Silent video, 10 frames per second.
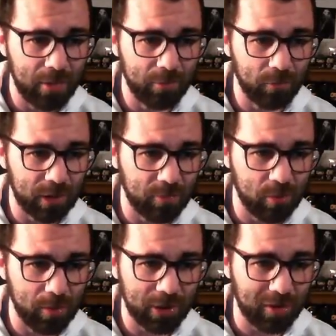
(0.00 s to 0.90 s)
We could
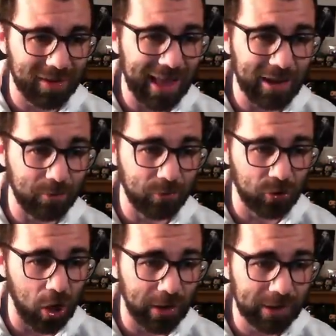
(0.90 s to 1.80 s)
probably just let them
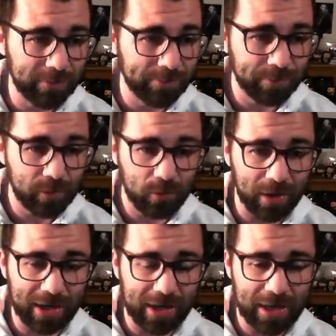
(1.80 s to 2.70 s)
die,
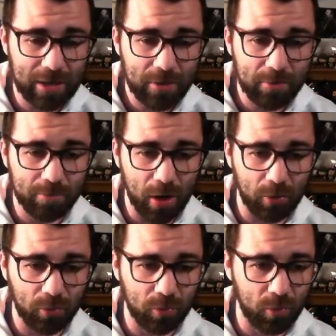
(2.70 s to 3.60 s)
really.
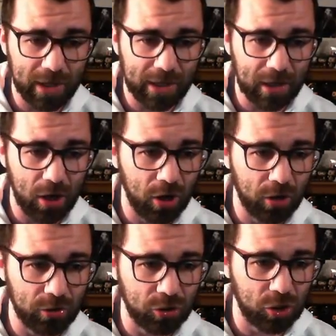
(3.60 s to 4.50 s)
But we
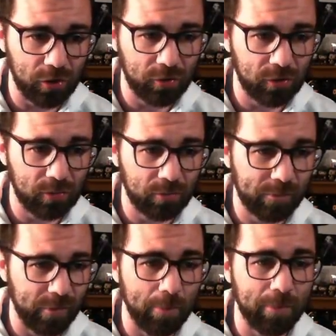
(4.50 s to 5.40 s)
are just
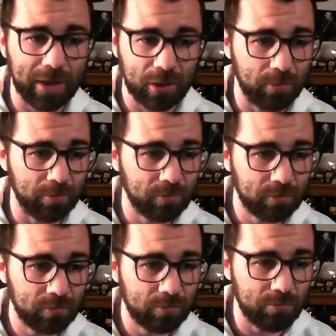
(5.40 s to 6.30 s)
thumping them
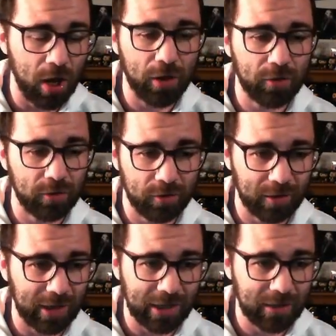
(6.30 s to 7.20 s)

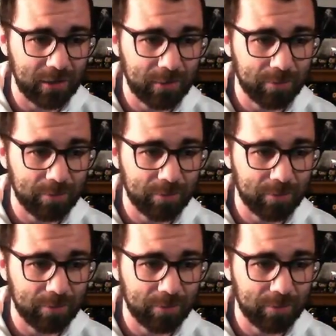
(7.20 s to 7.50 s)
mercilessly.